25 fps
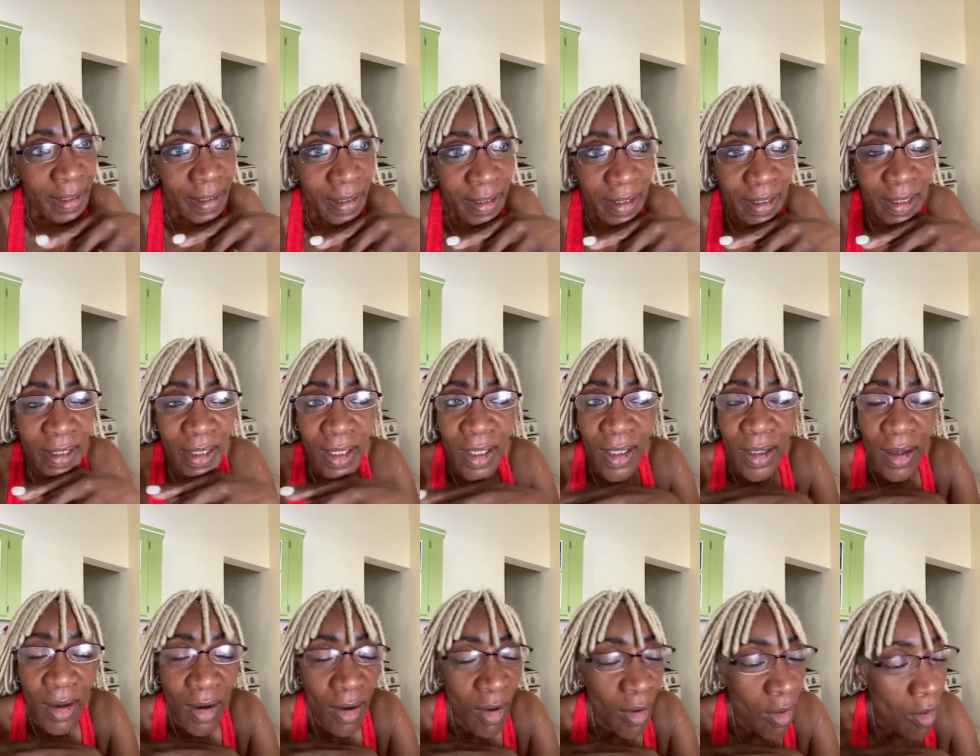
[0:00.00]
But that's
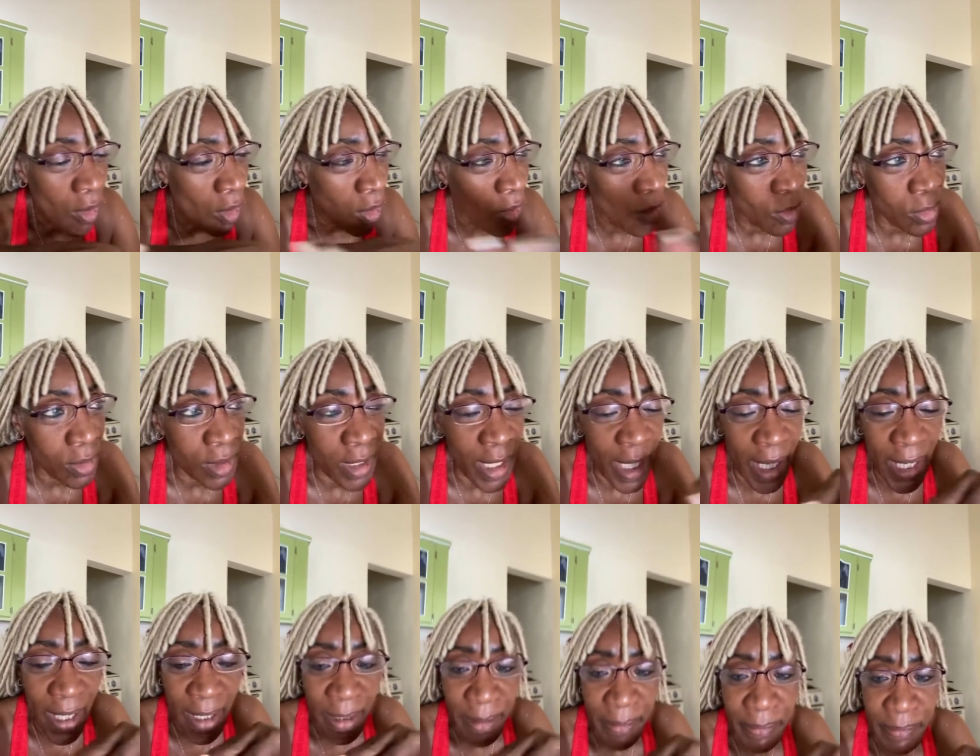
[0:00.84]
only if I
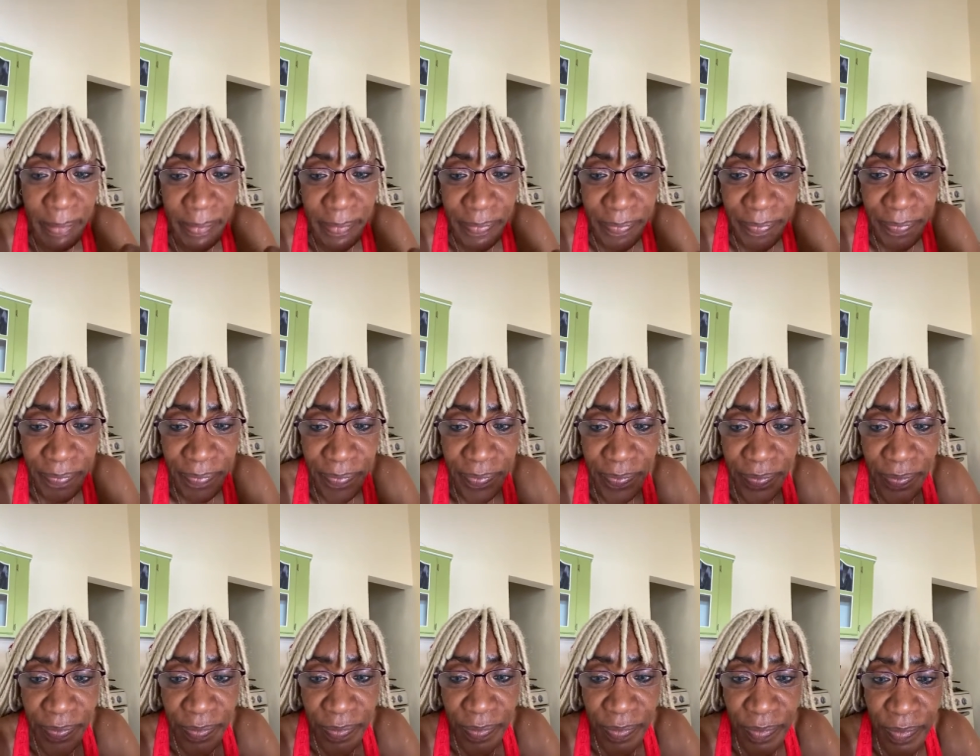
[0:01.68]
feel up to it,
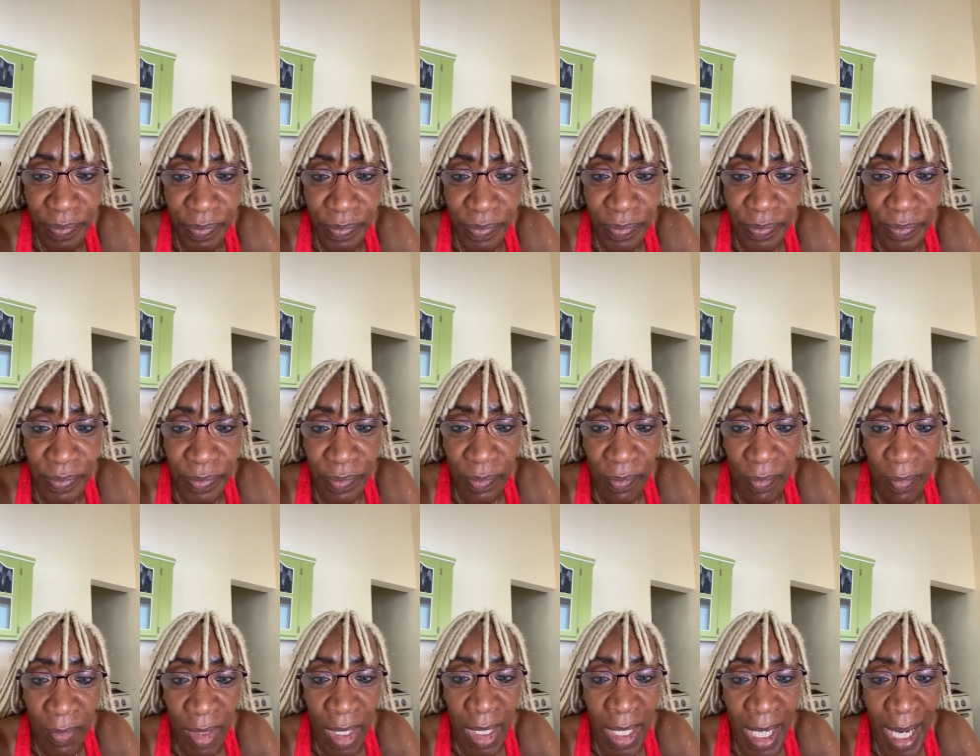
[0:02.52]
because often I
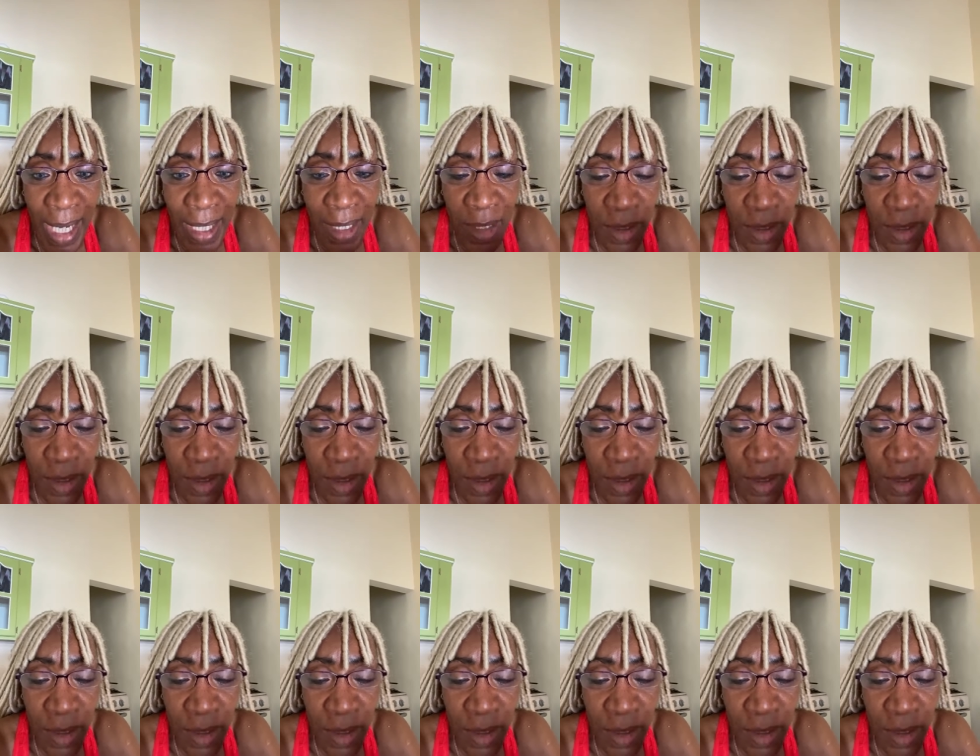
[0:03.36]
don't.